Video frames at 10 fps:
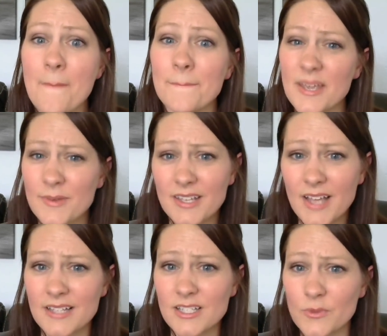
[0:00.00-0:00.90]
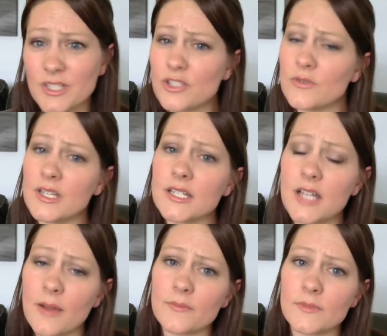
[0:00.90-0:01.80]
maybe the consequence is you need to
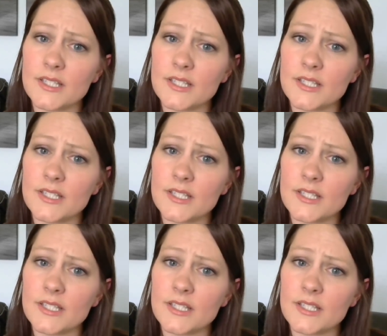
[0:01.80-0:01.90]
come